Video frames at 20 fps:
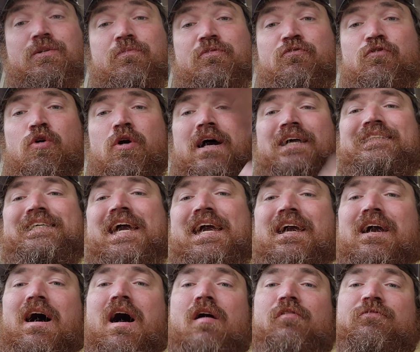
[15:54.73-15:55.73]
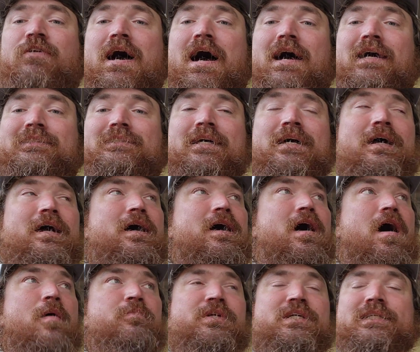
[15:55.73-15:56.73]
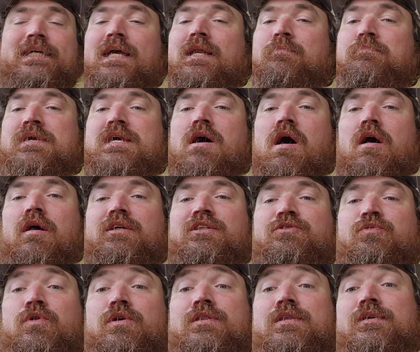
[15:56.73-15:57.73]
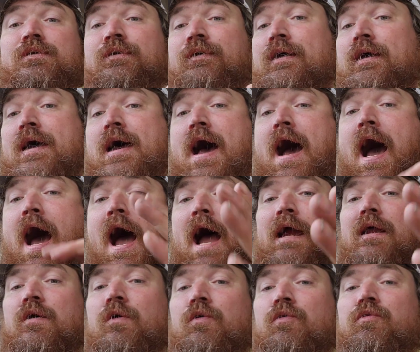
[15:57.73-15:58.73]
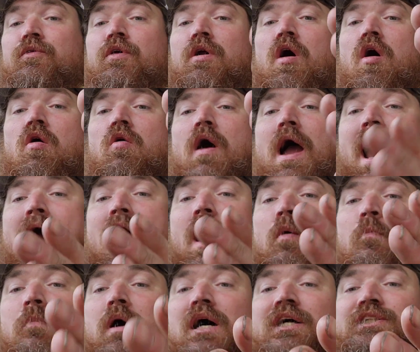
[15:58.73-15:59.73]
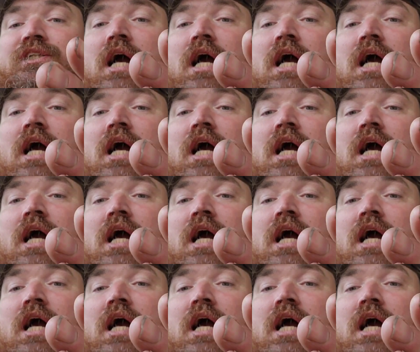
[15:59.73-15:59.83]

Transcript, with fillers: before I take off, guys, I'm just going to be honest with you. I don't know how much